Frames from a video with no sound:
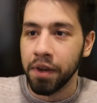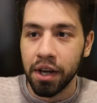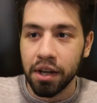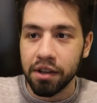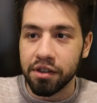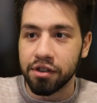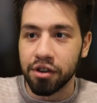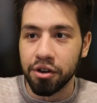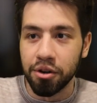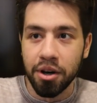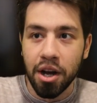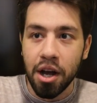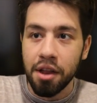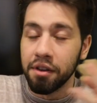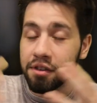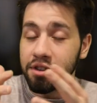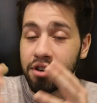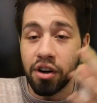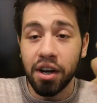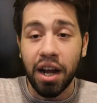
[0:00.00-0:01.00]
So
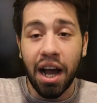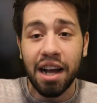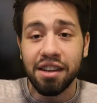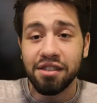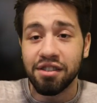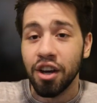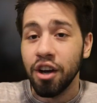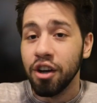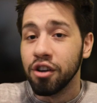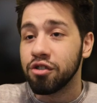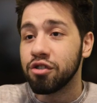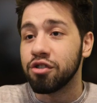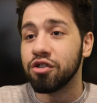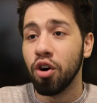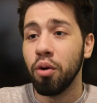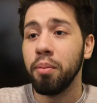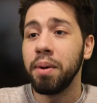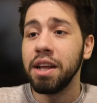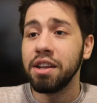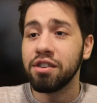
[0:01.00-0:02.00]
this card has
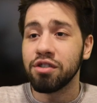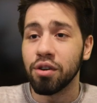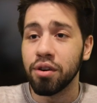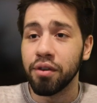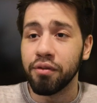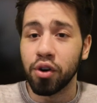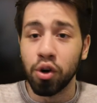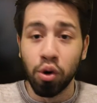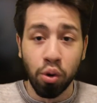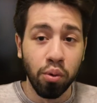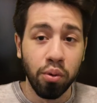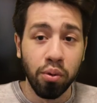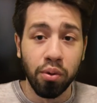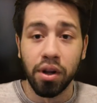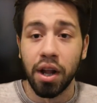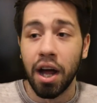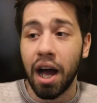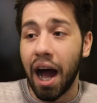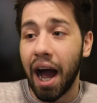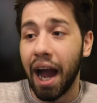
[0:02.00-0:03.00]
so many sort of cool